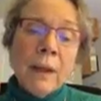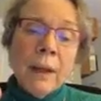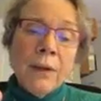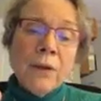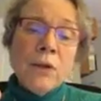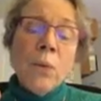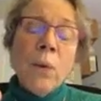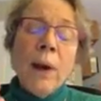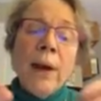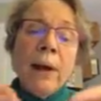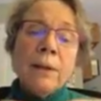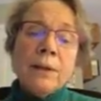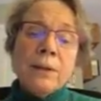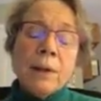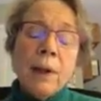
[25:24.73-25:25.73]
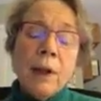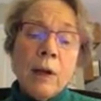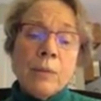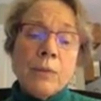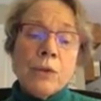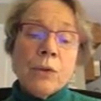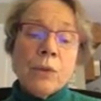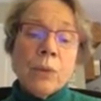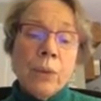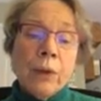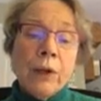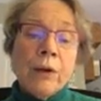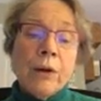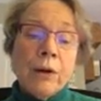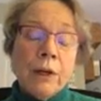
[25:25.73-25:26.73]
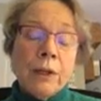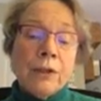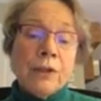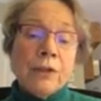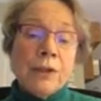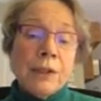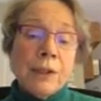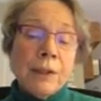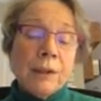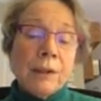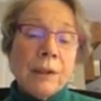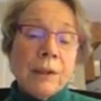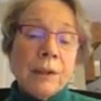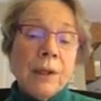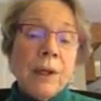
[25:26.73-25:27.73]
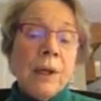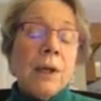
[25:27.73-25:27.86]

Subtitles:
as well as it helps your reader understand it.